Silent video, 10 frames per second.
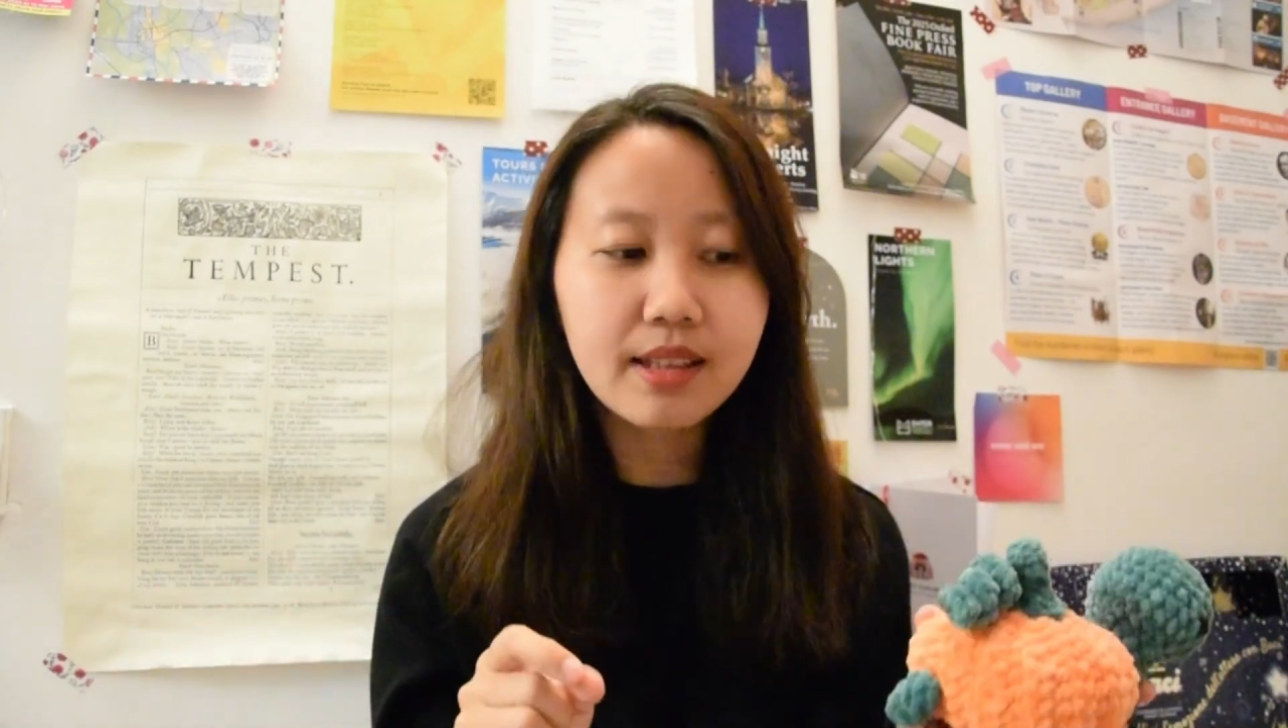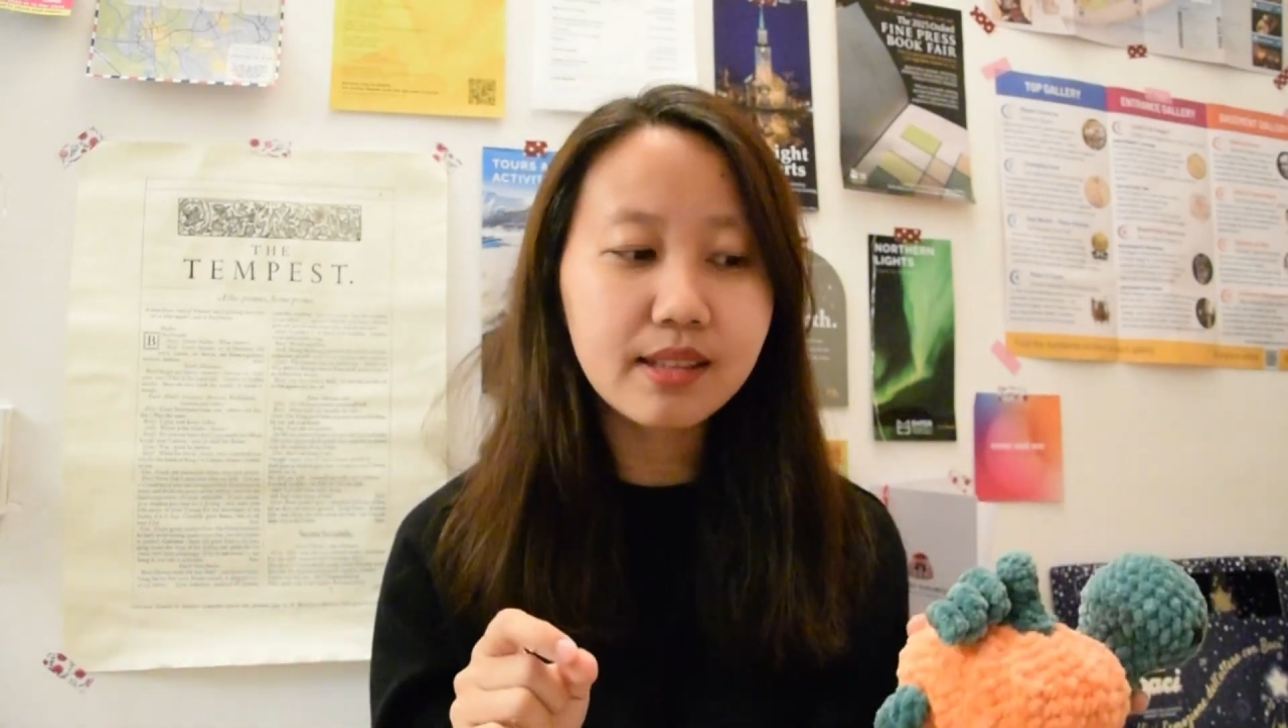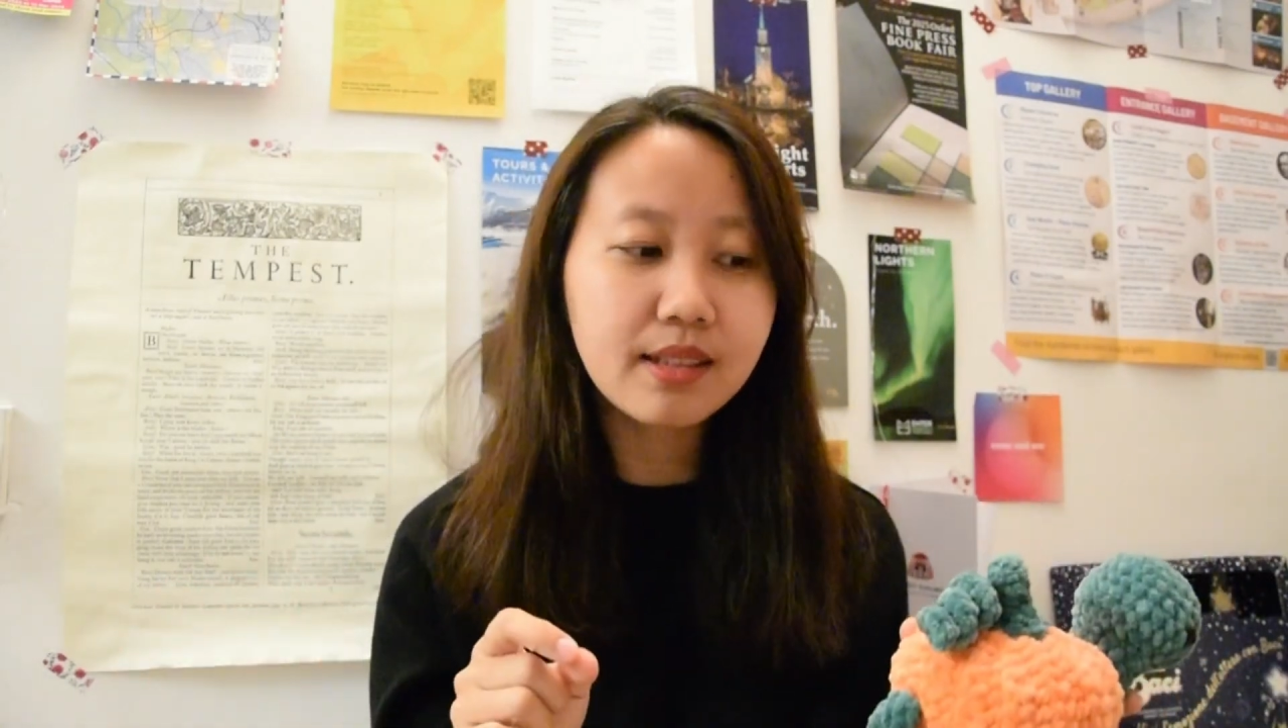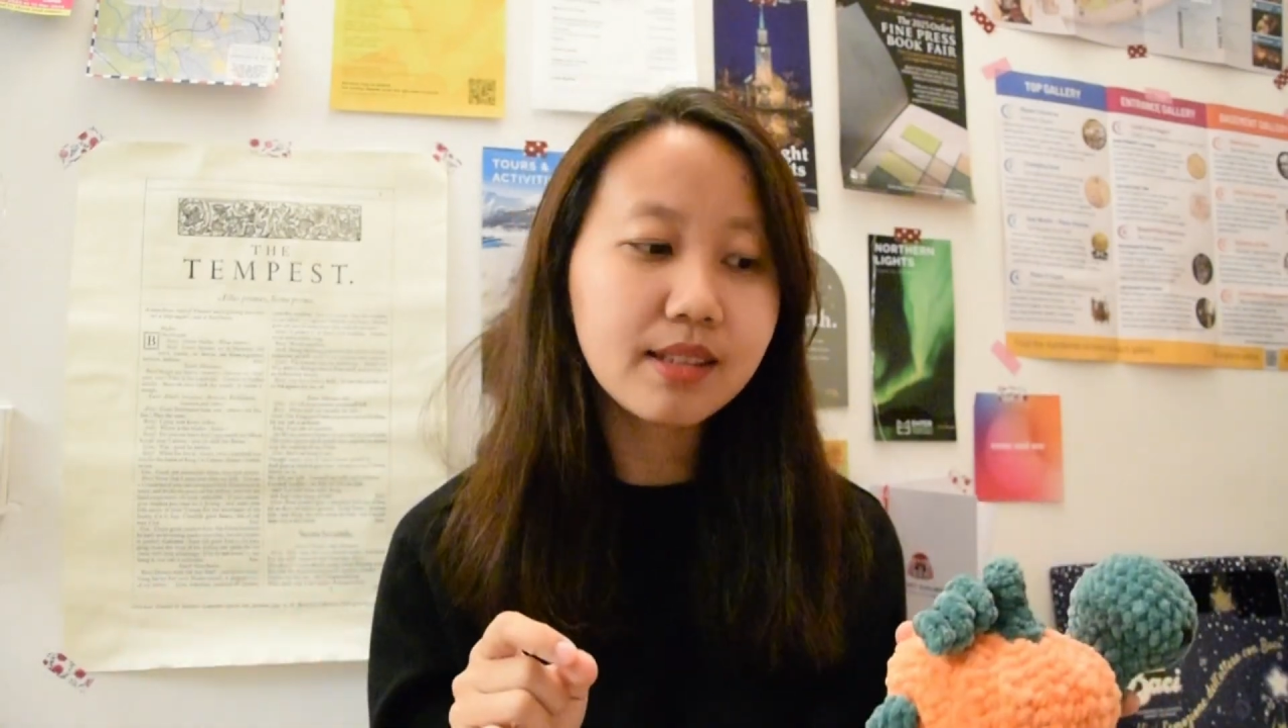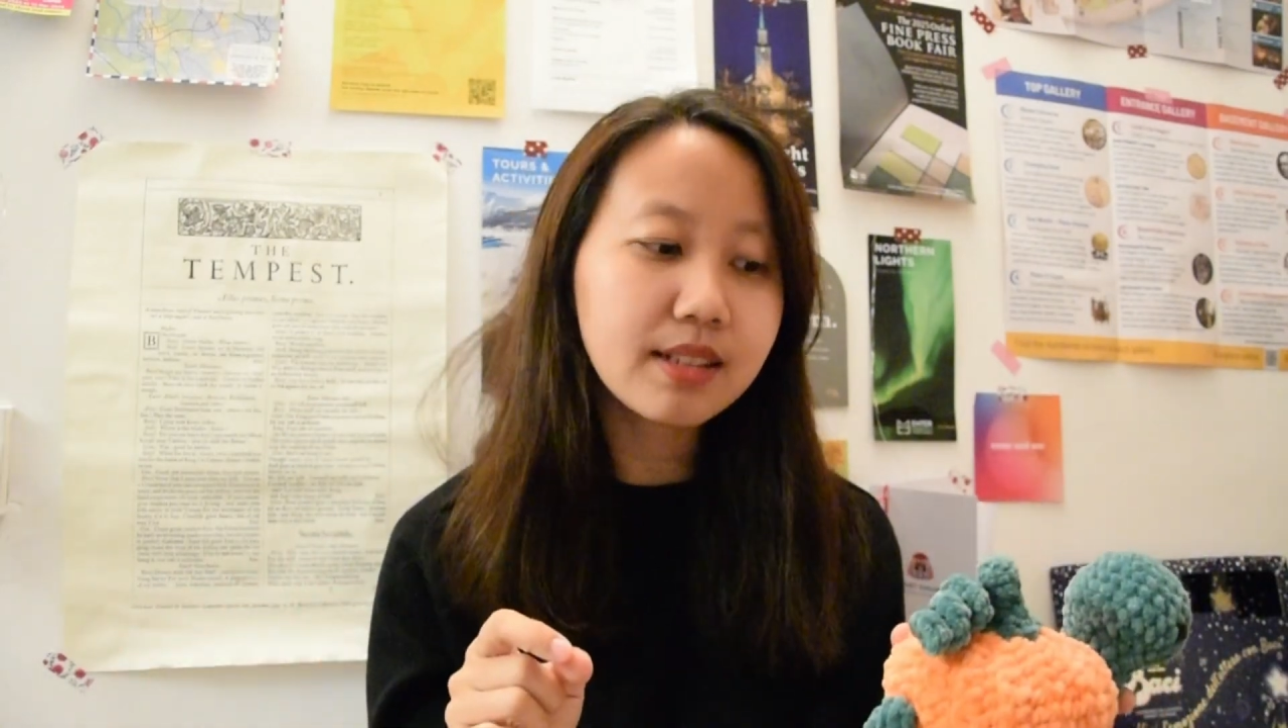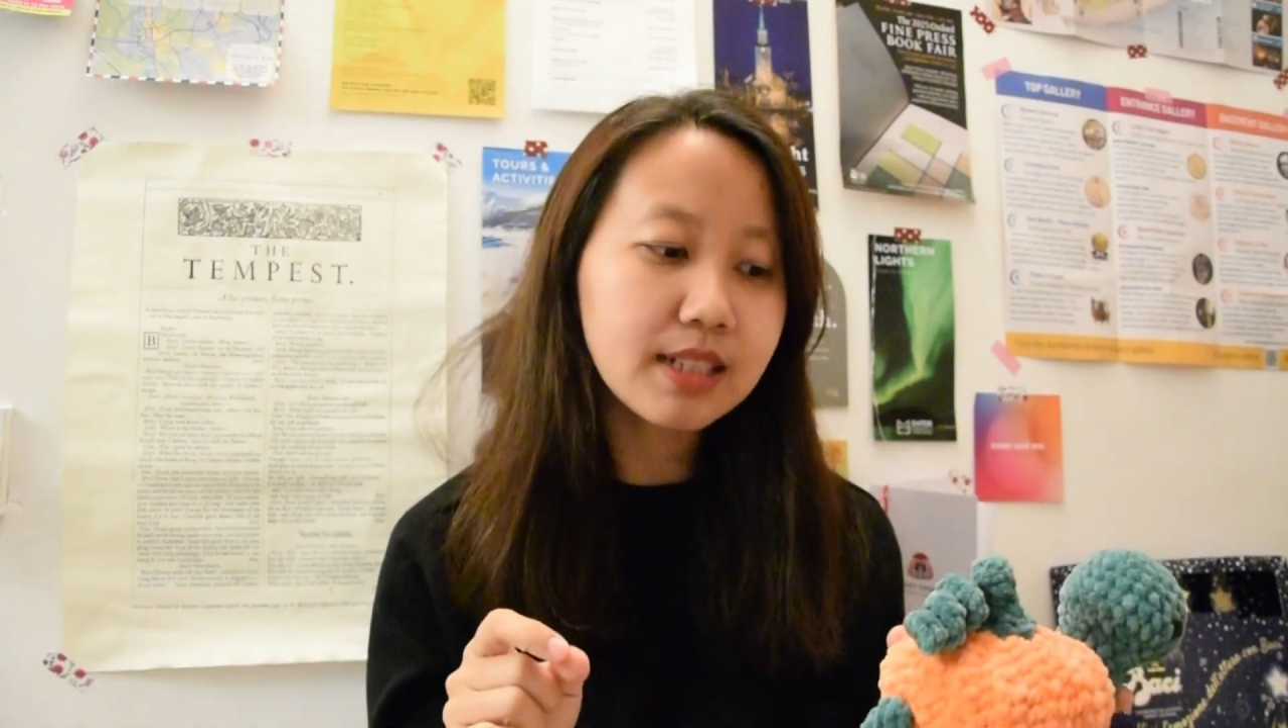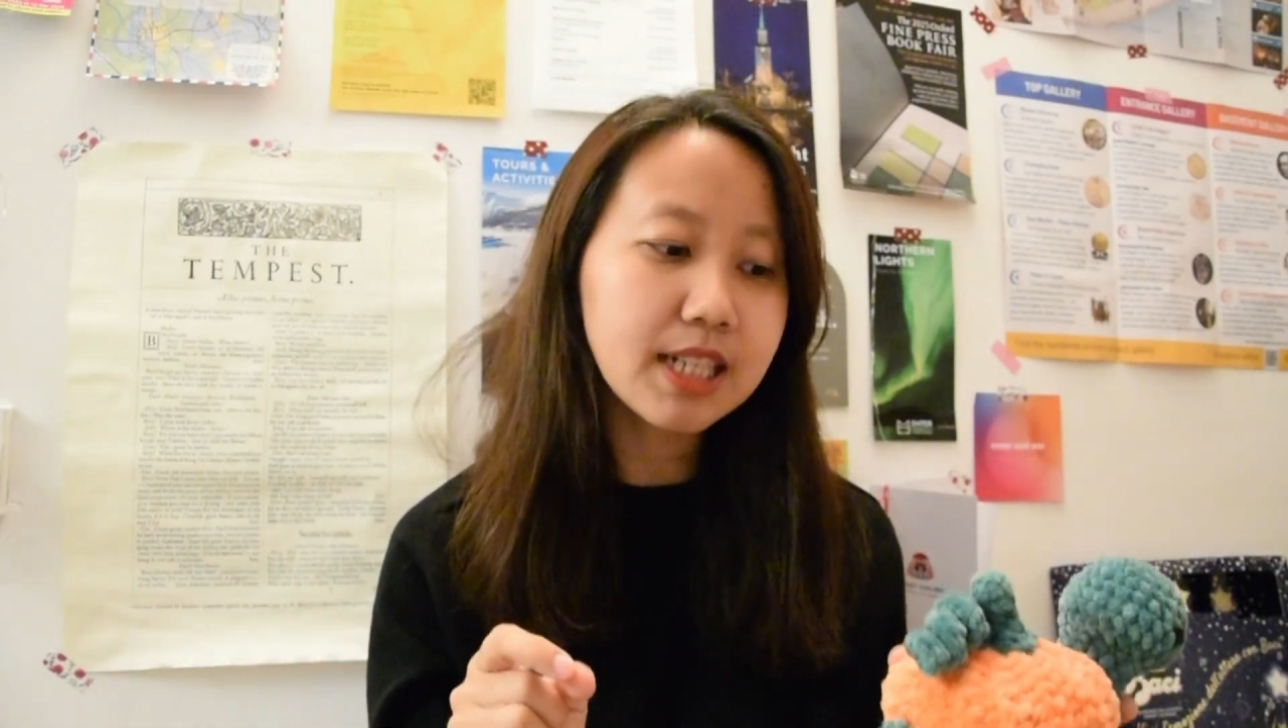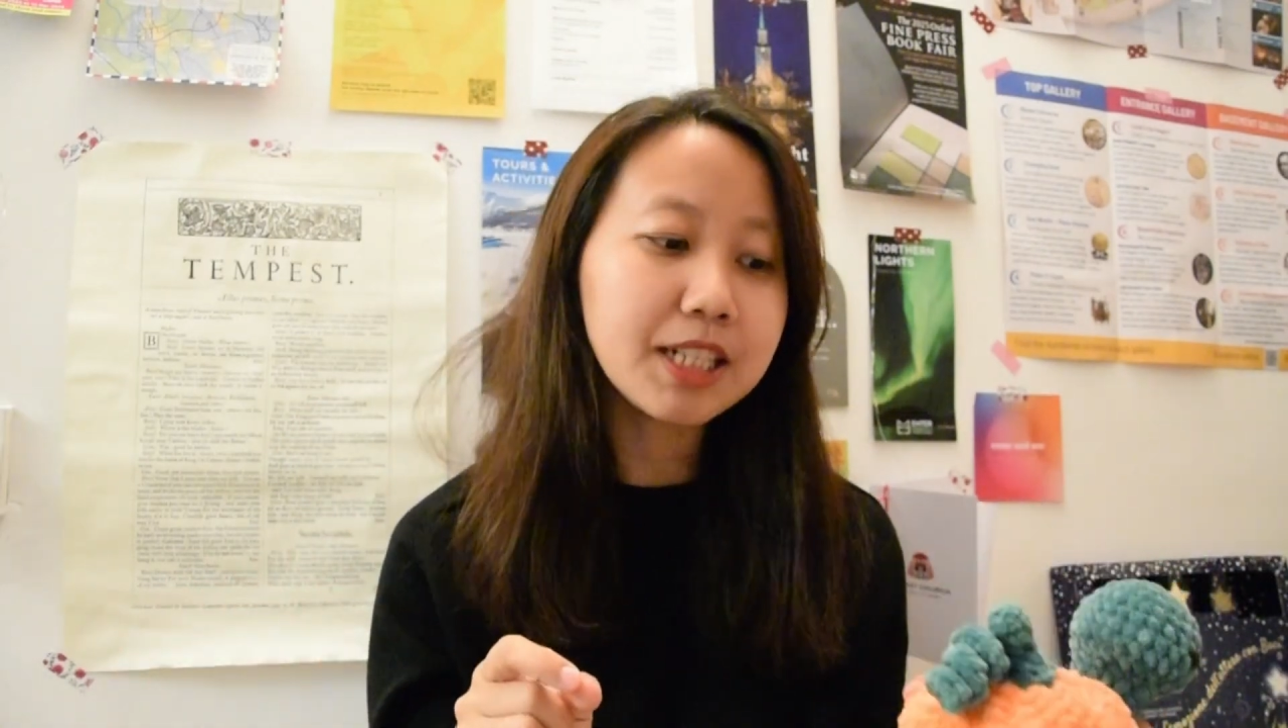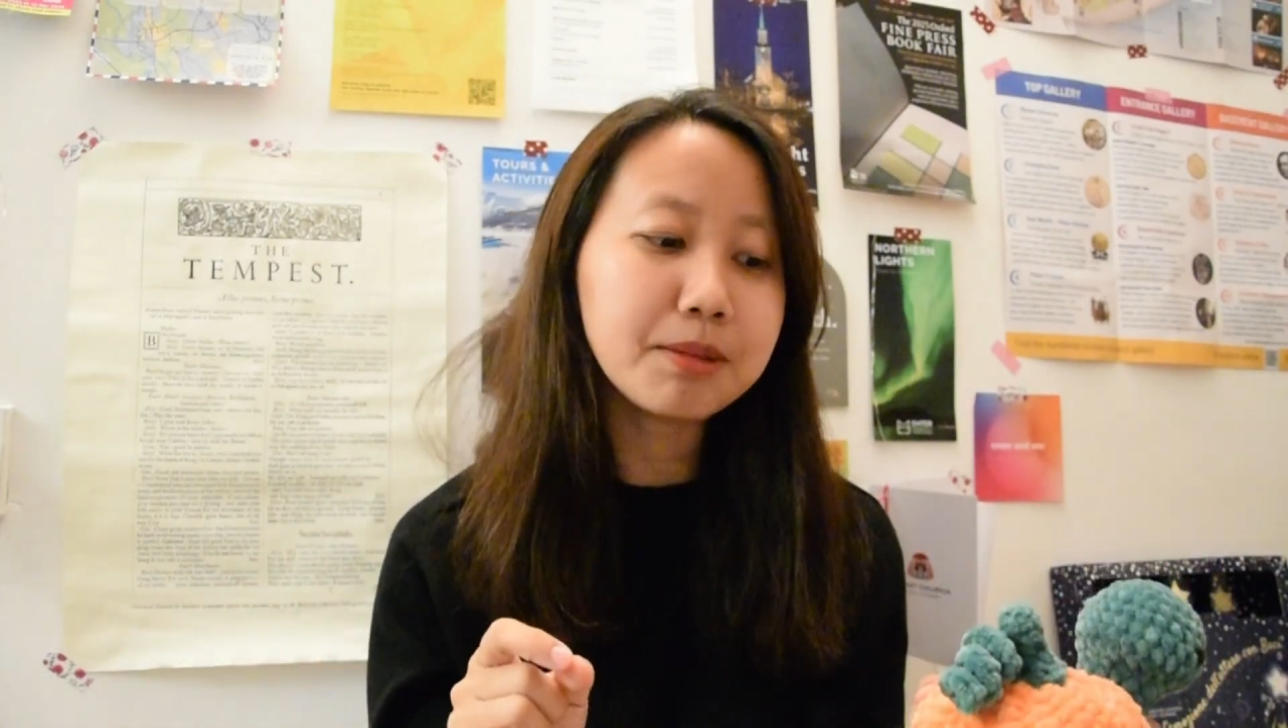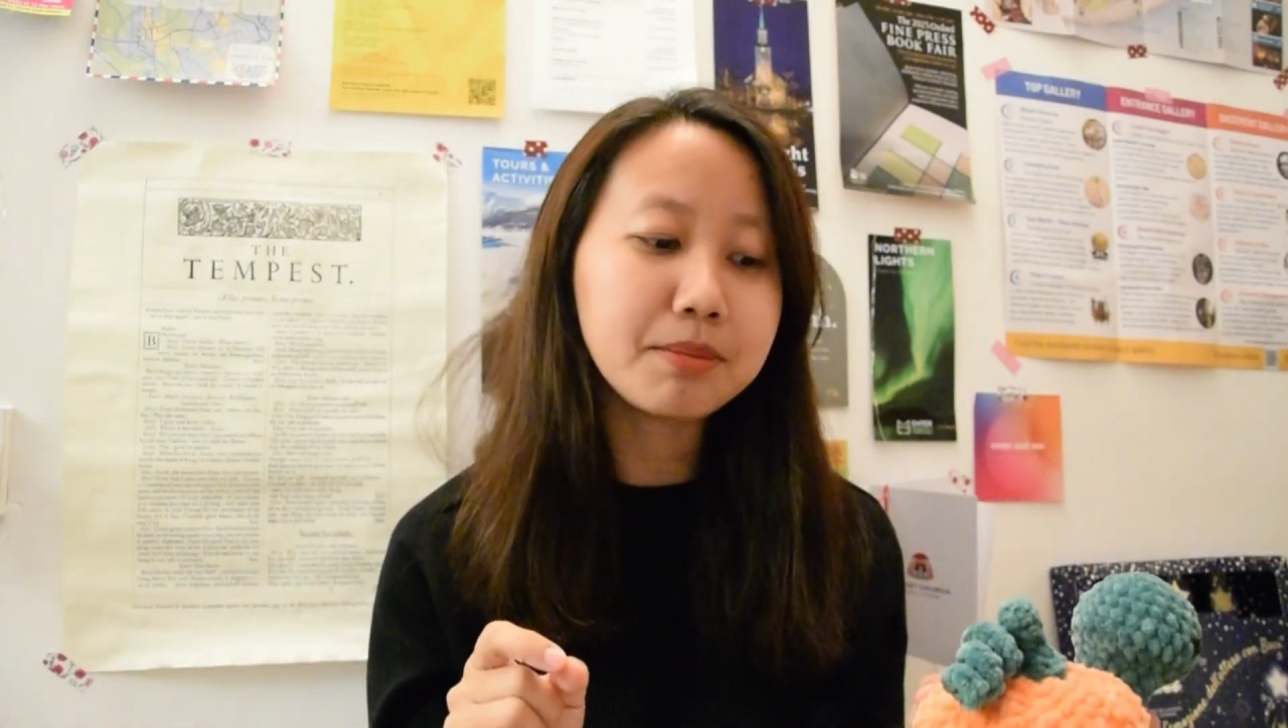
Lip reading: necessitated